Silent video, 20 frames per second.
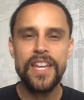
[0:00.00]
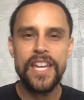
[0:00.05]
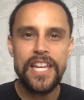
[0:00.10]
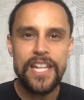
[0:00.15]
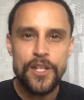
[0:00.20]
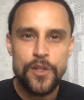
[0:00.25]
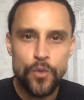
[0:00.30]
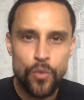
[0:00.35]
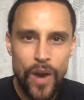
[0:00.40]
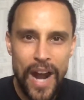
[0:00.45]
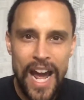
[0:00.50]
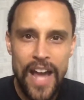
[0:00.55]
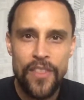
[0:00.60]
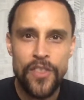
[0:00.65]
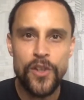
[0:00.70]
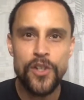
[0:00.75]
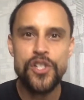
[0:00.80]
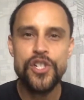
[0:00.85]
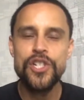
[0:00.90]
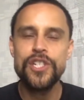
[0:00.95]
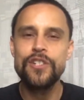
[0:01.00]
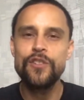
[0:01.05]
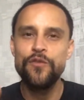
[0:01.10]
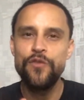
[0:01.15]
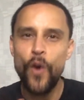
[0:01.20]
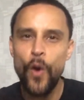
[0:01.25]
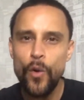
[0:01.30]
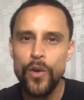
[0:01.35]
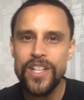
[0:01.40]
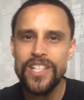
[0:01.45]
He'd rather just
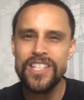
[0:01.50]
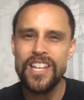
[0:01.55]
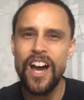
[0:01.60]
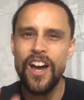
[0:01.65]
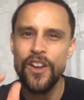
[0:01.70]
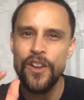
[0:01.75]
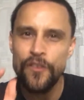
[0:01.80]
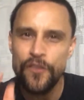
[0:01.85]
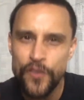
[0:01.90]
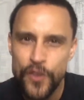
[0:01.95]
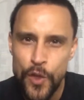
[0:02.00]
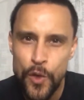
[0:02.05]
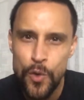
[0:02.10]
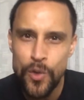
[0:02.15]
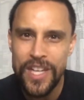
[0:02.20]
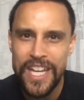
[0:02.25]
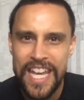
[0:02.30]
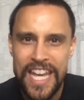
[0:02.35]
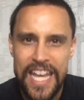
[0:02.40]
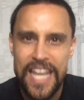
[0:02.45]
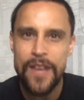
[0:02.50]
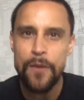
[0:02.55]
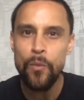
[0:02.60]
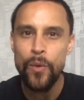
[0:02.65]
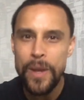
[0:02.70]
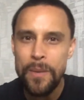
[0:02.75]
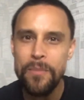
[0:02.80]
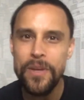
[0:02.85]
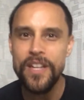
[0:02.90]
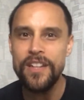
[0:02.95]
focus on a few key
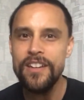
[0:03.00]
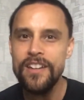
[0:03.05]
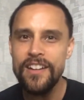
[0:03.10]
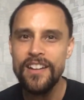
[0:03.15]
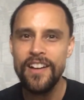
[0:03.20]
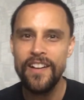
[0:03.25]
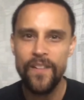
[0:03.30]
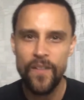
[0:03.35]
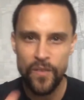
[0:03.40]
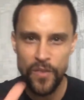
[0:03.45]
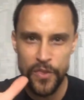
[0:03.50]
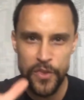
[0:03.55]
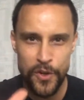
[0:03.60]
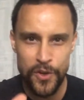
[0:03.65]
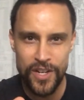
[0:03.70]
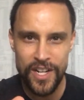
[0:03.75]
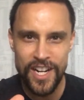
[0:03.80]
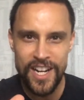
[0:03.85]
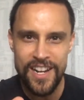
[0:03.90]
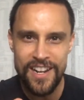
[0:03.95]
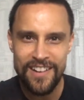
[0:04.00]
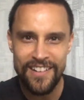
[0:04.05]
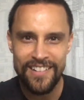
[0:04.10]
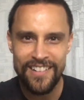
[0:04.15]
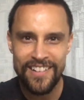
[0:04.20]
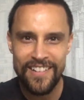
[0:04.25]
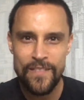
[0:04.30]
women, 3,